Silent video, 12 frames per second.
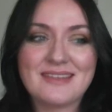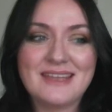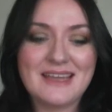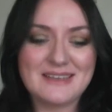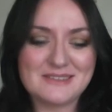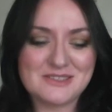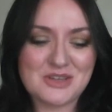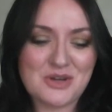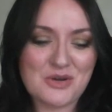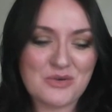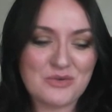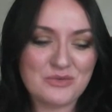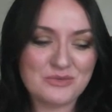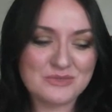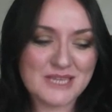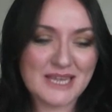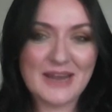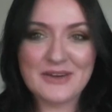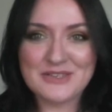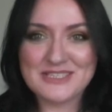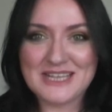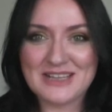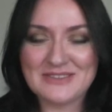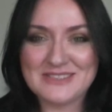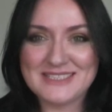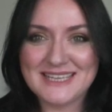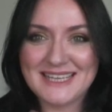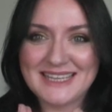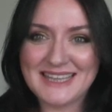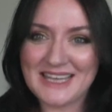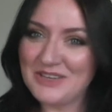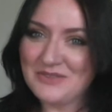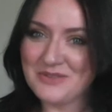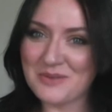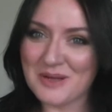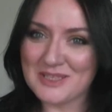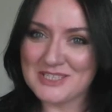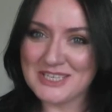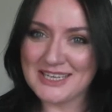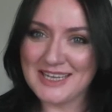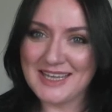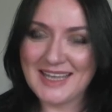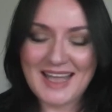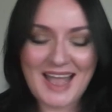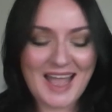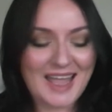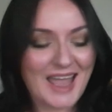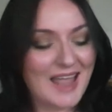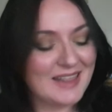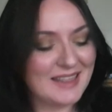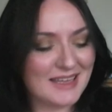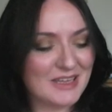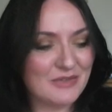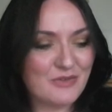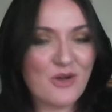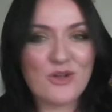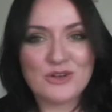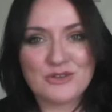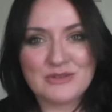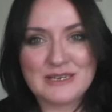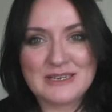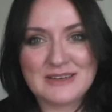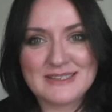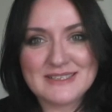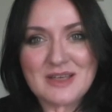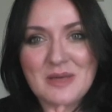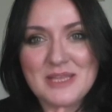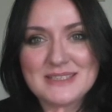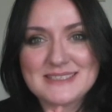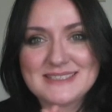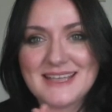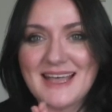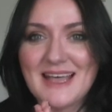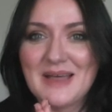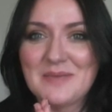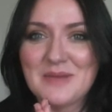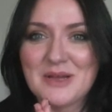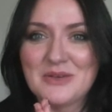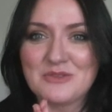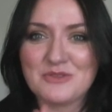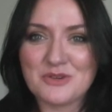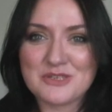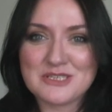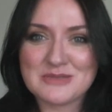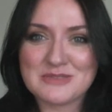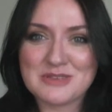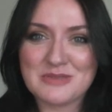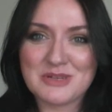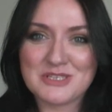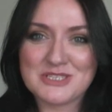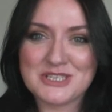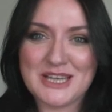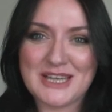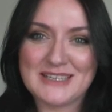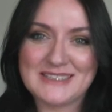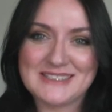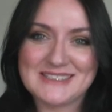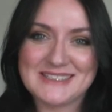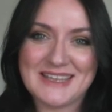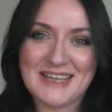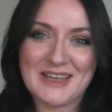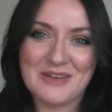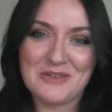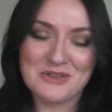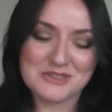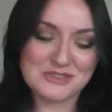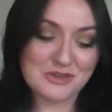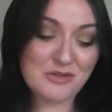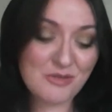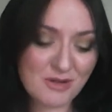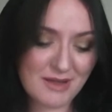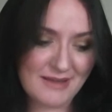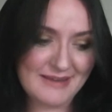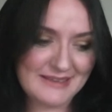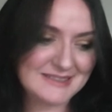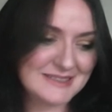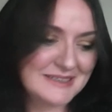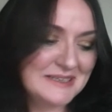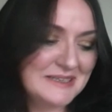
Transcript: Yeah, so take care of yourselves. Thank you for watching. Again, thank you for all your really nice comments. I look forward to them so much, and you're all so kind.